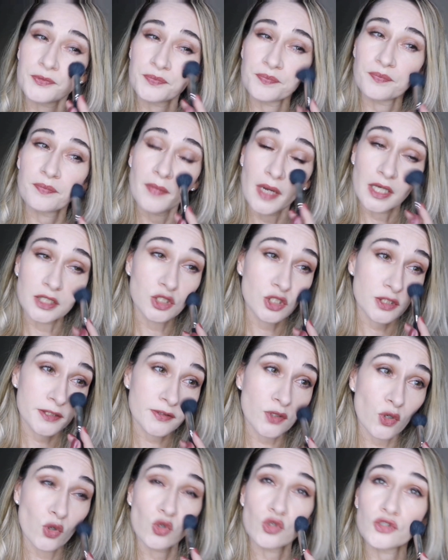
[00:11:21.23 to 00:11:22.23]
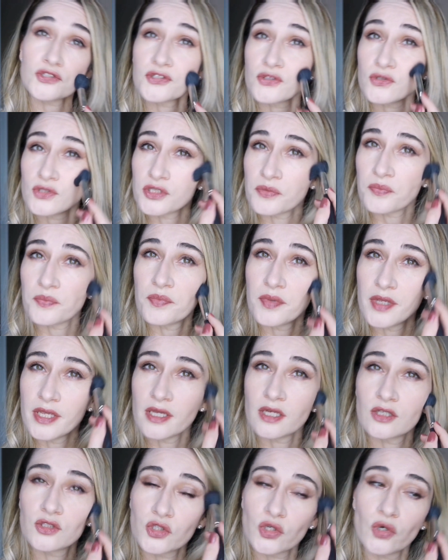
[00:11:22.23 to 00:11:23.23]
Matches also the
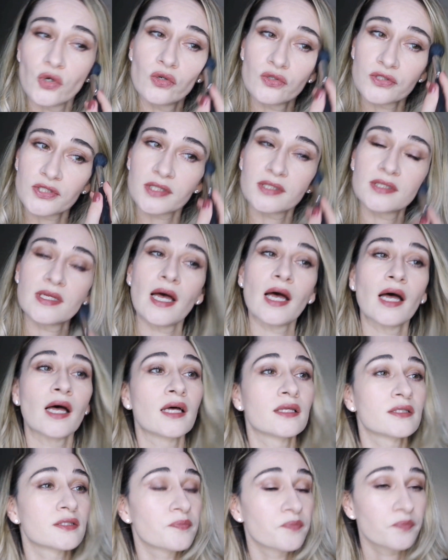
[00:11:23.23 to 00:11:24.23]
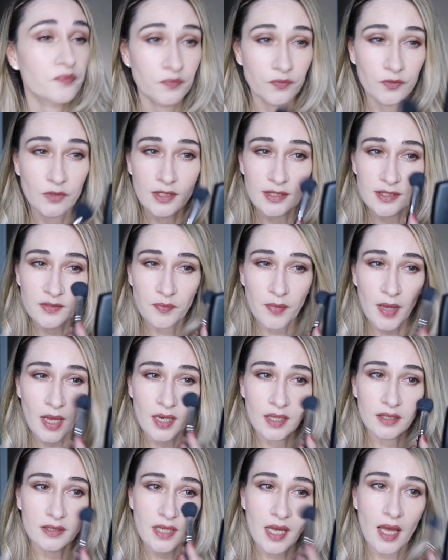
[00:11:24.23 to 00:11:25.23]
pink tones that this
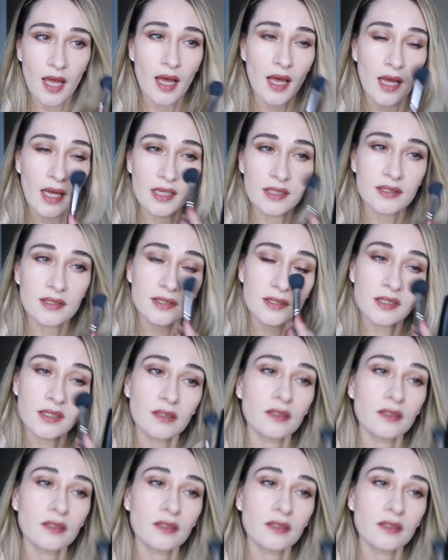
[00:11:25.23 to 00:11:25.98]
palette has.